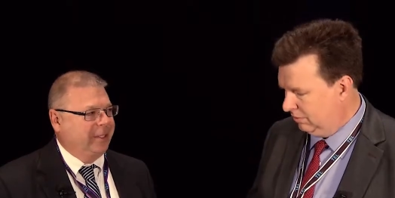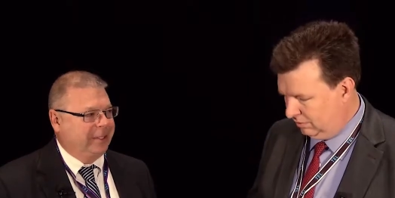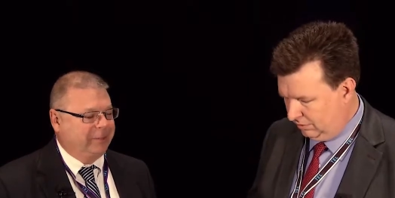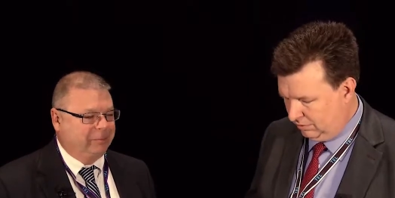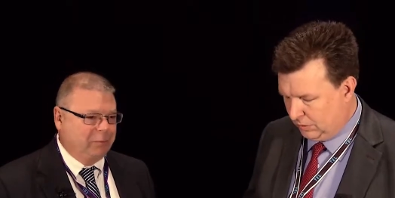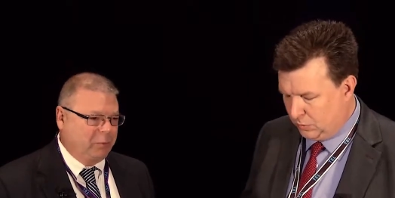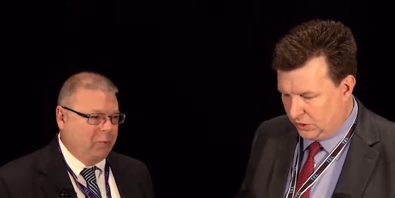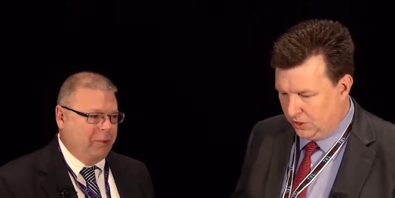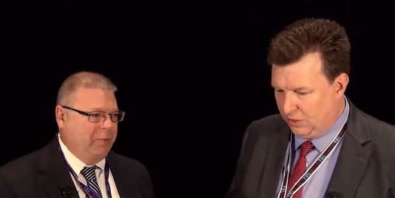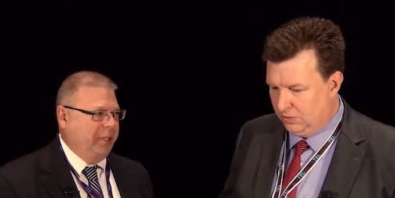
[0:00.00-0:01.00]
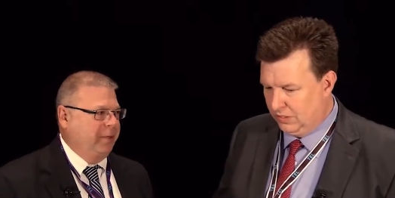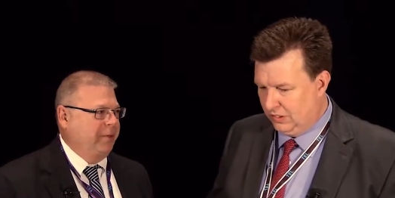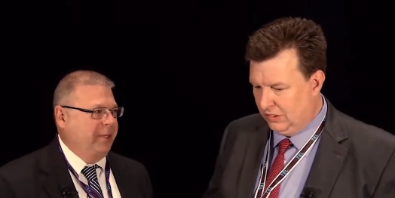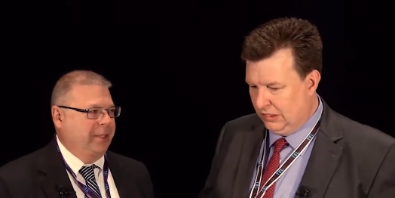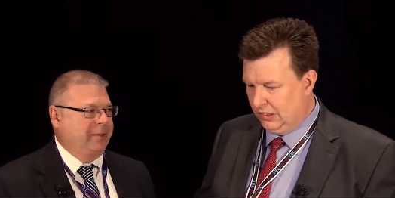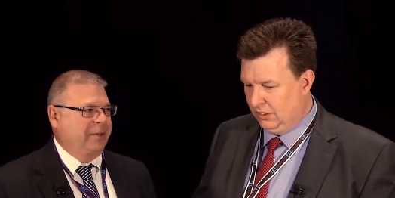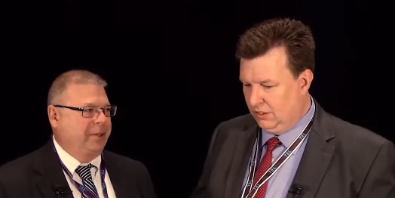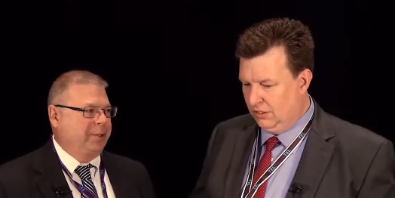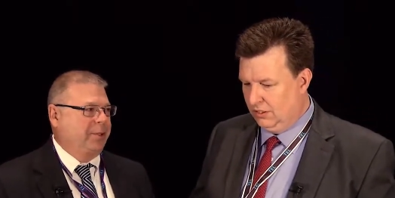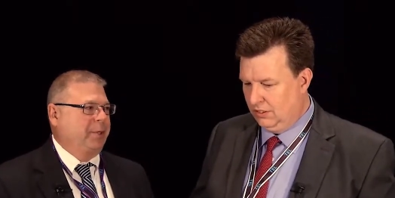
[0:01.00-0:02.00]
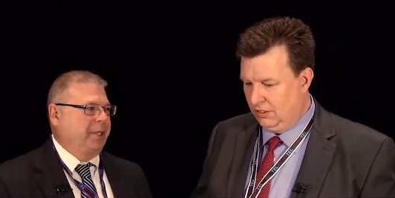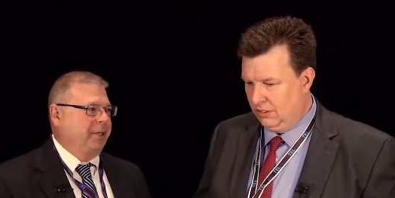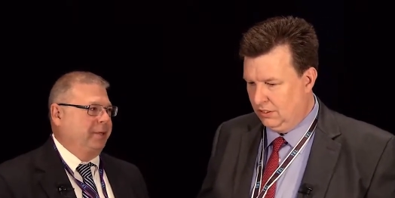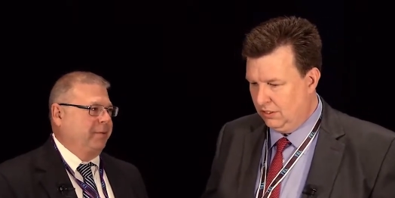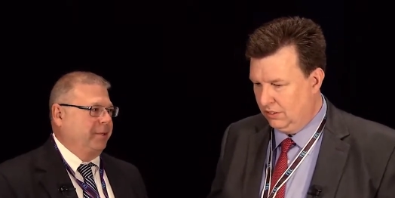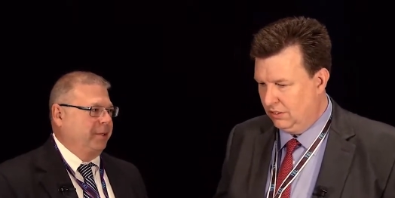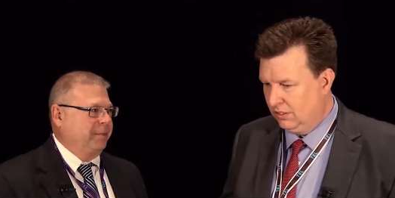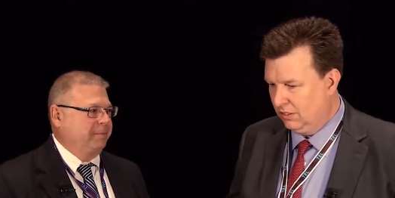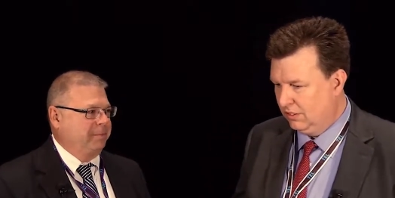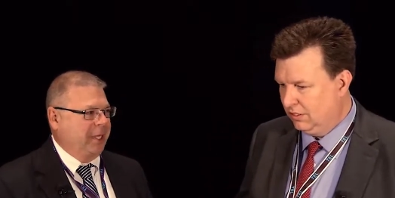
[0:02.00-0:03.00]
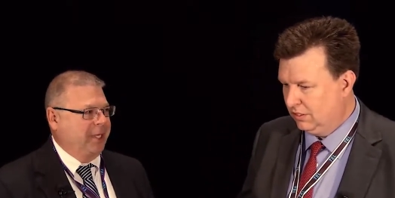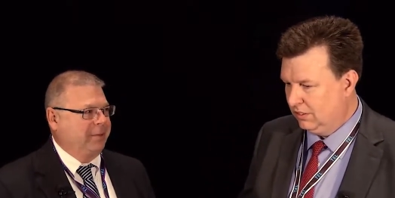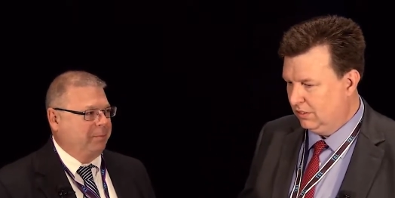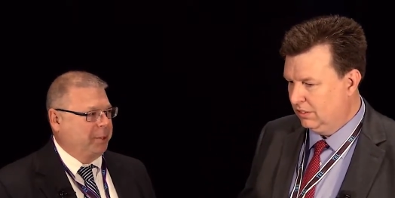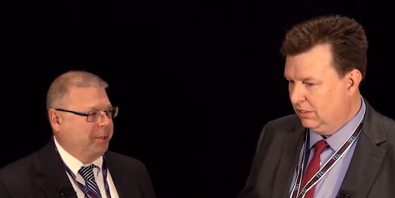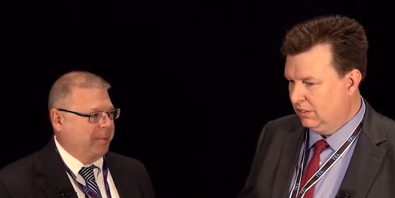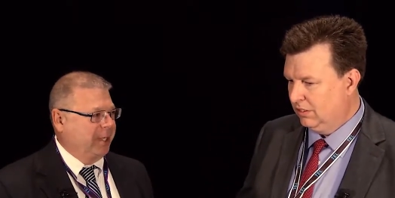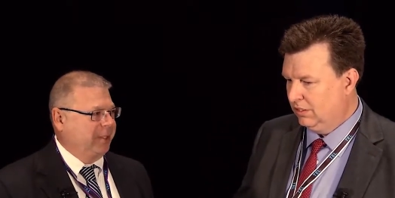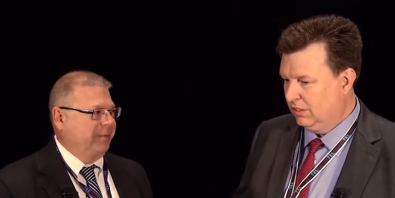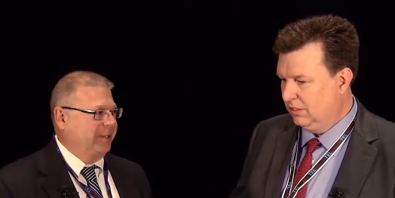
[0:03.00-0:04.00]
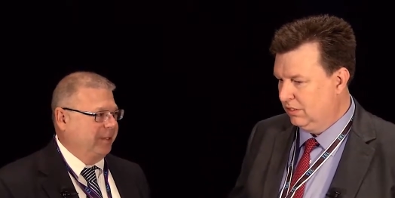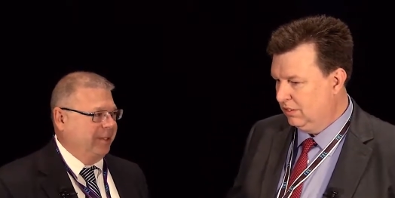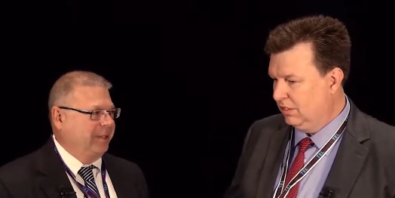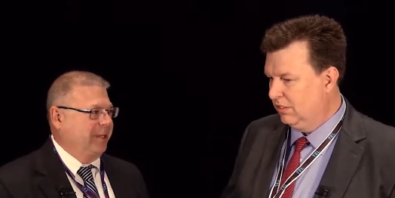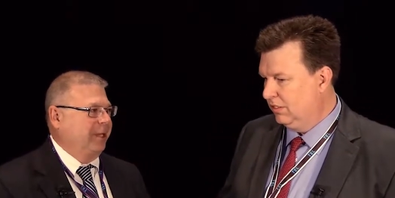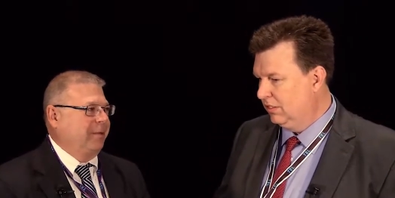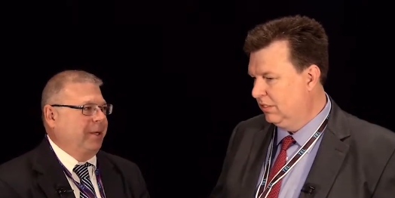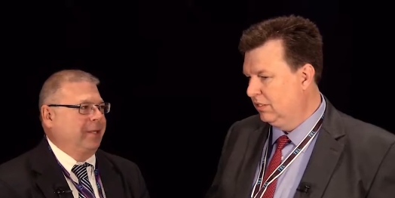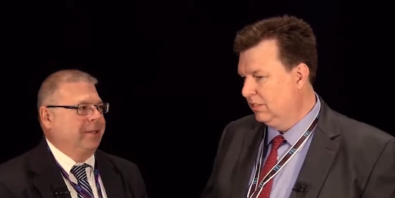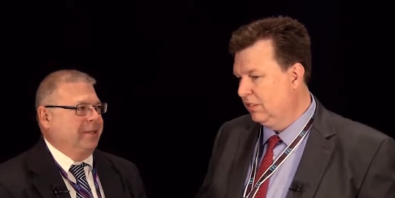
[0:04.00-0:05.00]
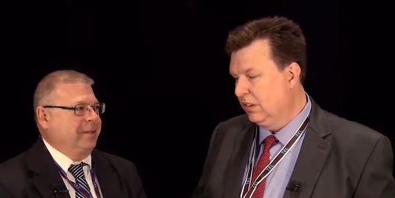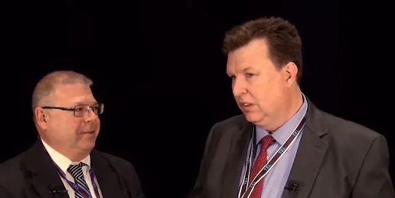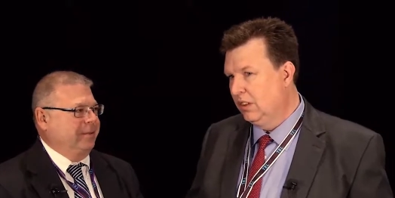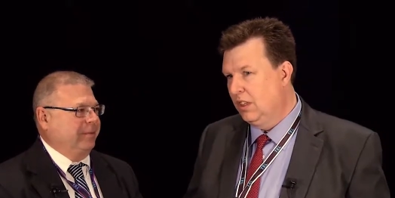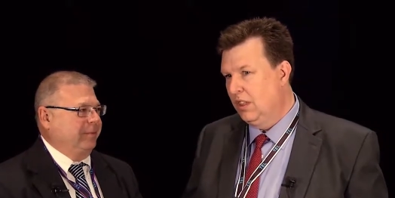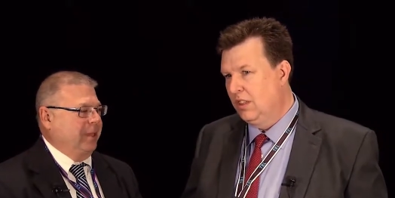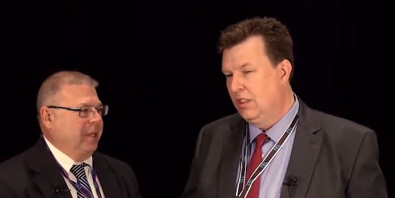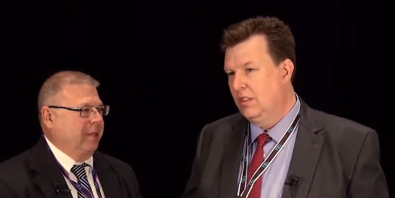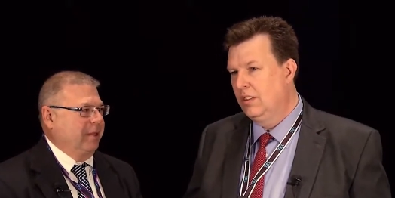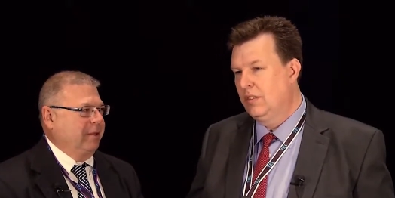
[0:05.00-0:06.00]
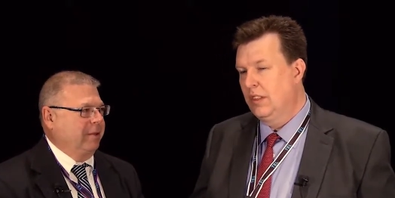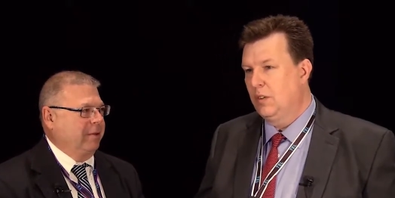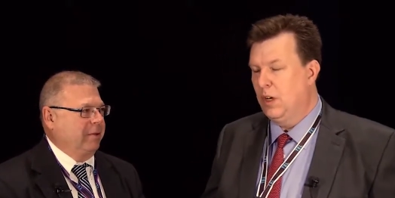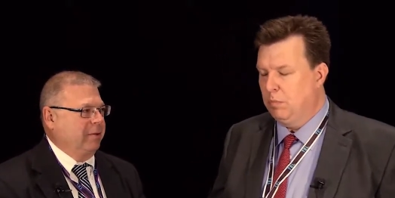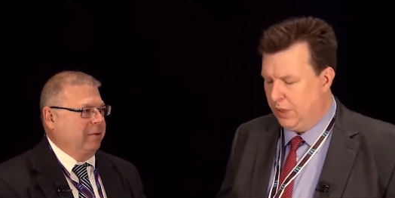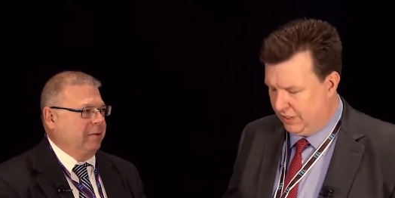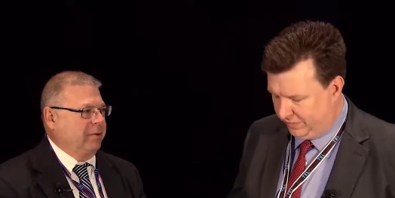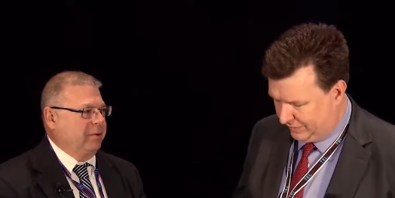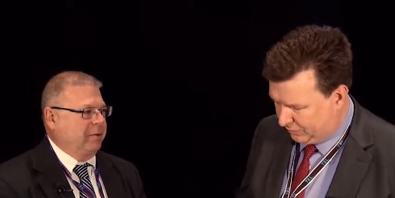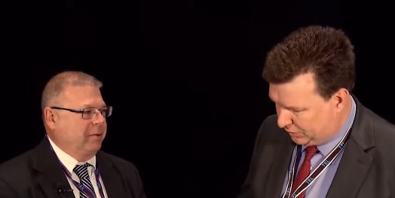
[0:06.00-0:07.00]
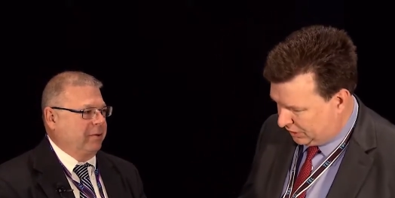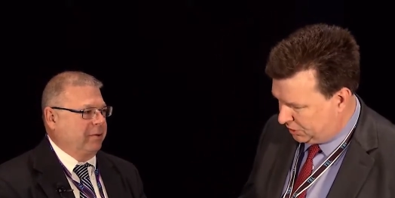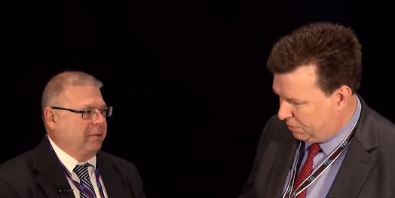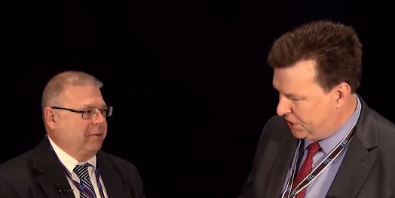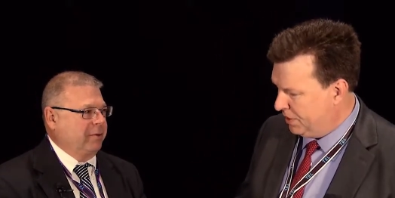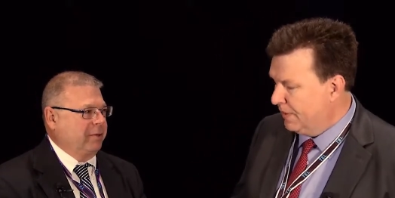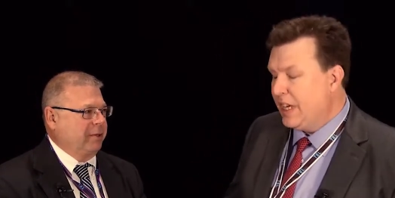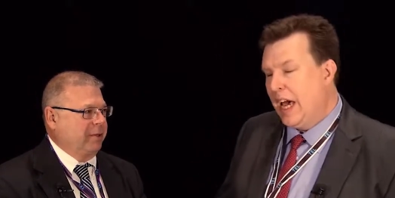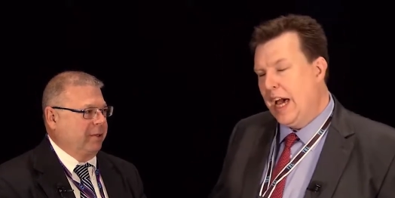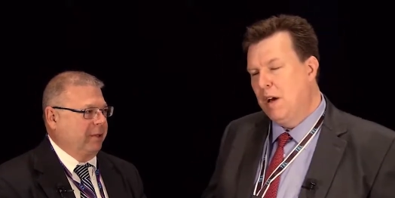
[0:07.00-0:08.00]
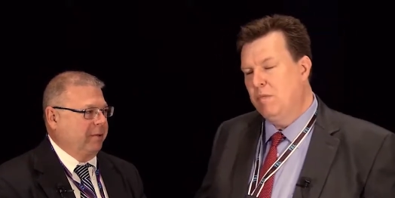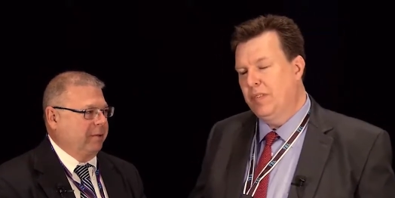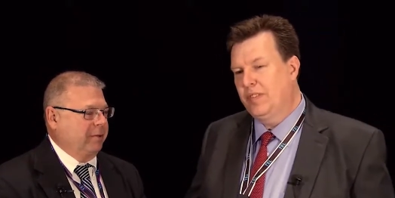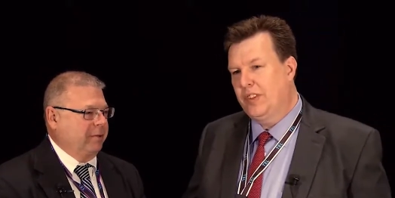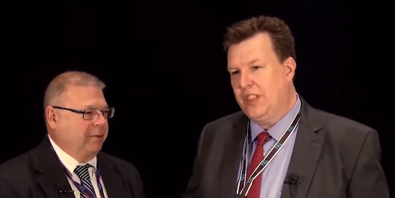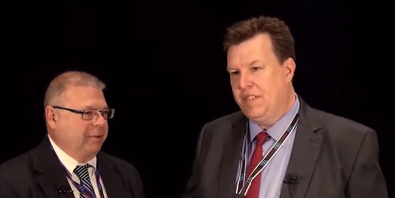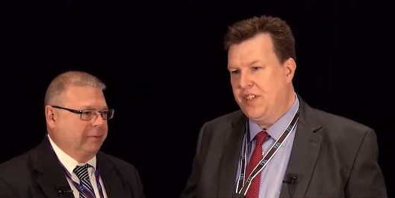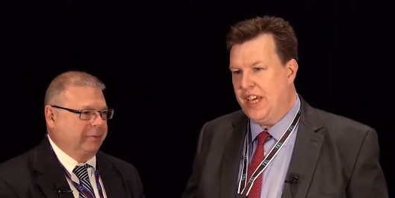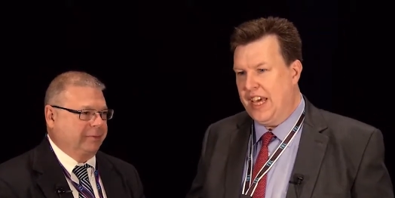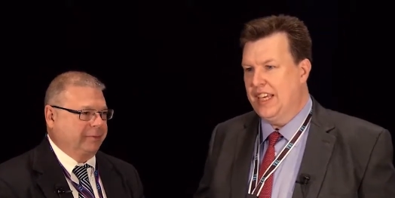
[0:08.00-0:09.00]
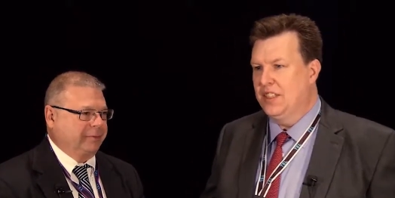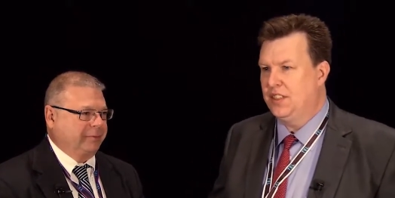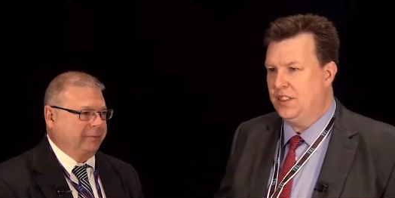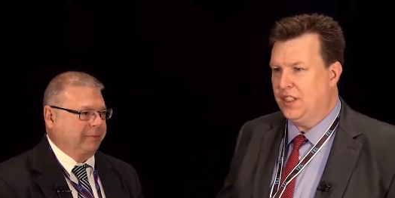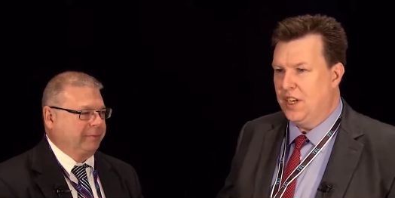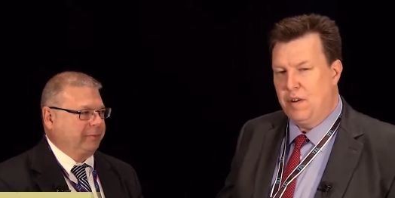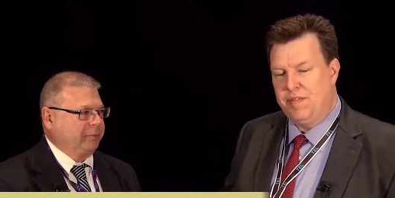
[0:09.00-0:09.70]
Speaker 1: Um, what, what do you think should be their, their main perspective and,
Speaker 2: and takeaway? Well, Pete, nice to meet you. Um, safety is you know, a